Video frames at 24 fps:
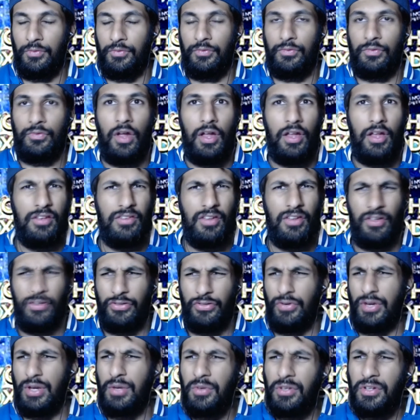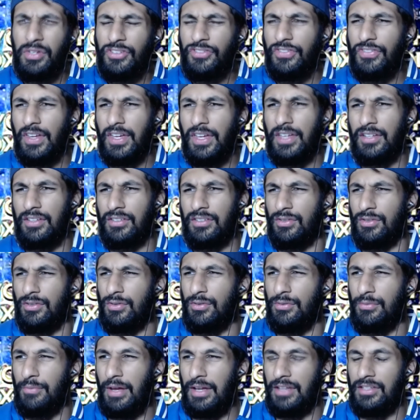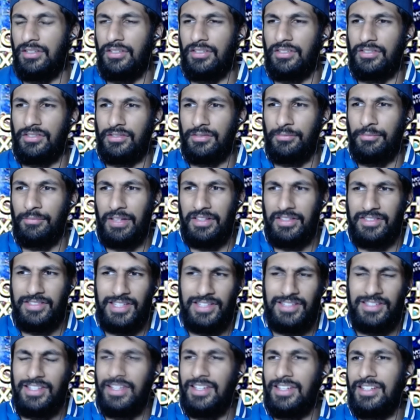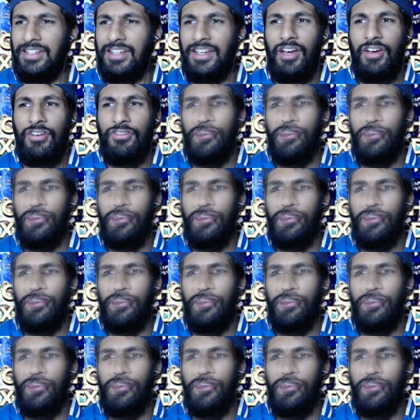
3-1 defeat to Man City,